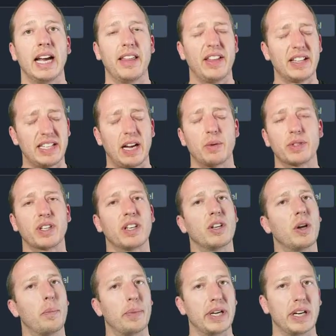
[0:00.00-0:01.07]
and that's how it's going
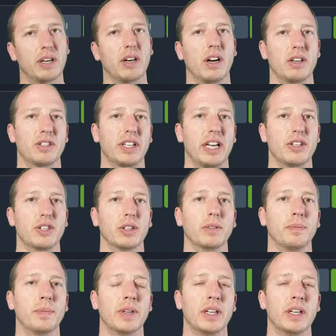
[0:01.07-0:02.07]
to appear in our schedule.